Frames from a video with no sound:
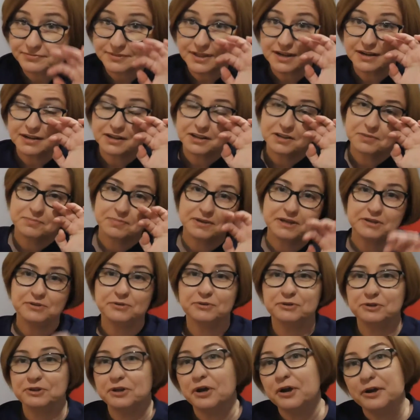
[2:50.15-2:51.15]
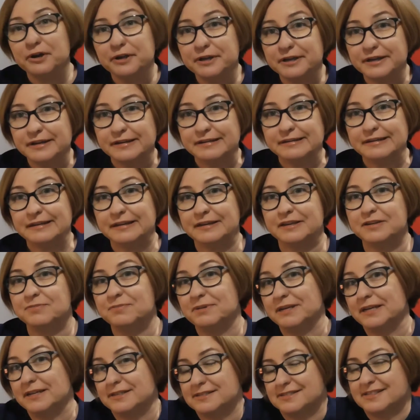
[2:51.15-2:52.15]
And it can be your yogurt, it can
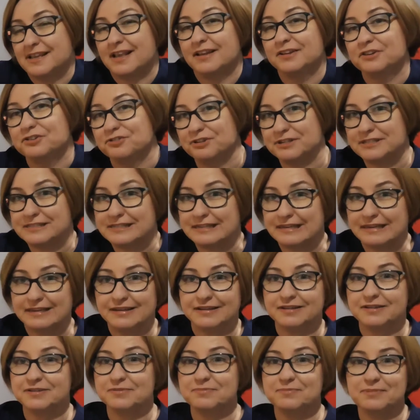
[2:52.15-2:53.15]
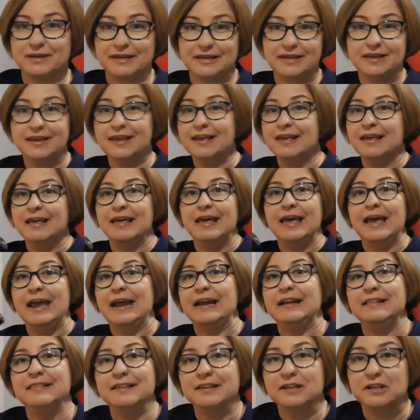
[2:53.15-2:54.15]
be a salad dressing, it can be
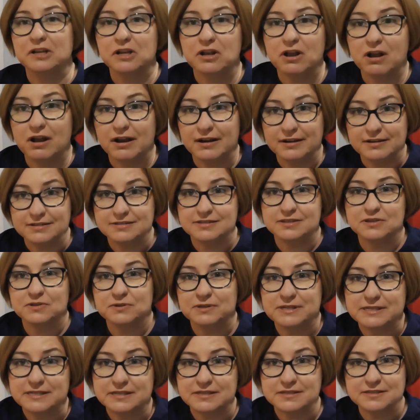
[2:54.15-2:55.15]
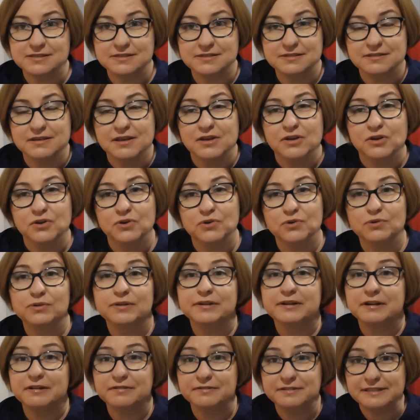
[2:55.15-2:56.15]
anything you like, as long as it's cool
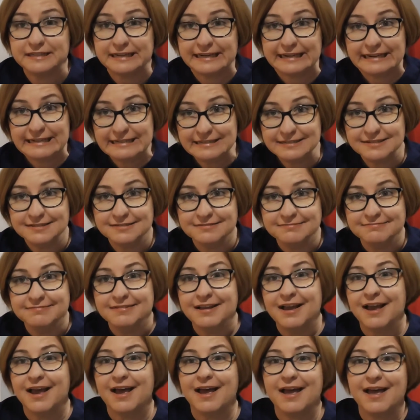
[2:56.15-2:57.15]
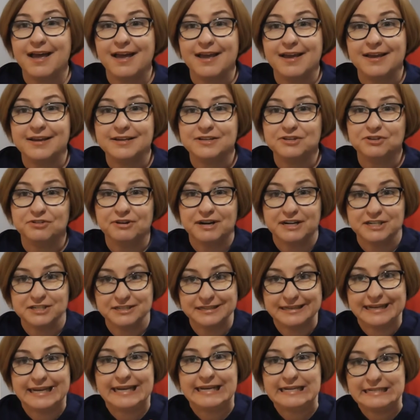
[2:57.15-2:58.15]
enough to eat and you're
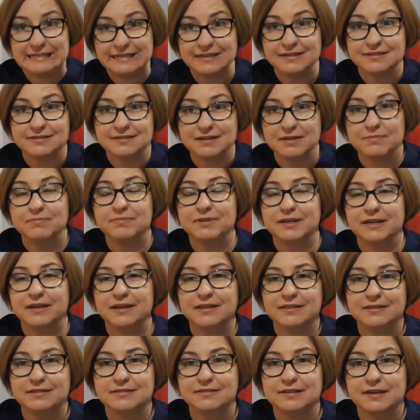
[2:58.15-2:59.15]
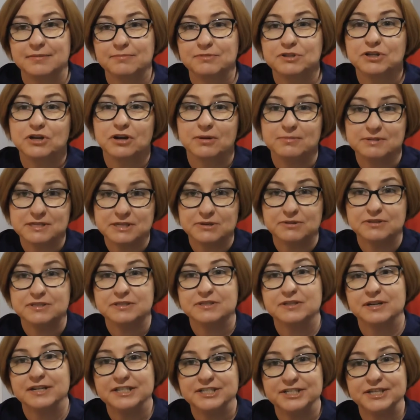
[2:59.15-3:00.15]
actually eating something at the same time, so
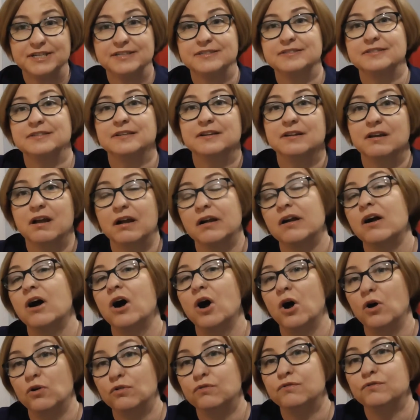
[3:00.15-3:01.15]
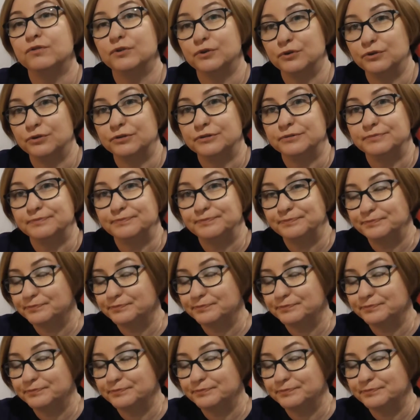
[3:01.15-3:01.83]
it's digested like a whole food.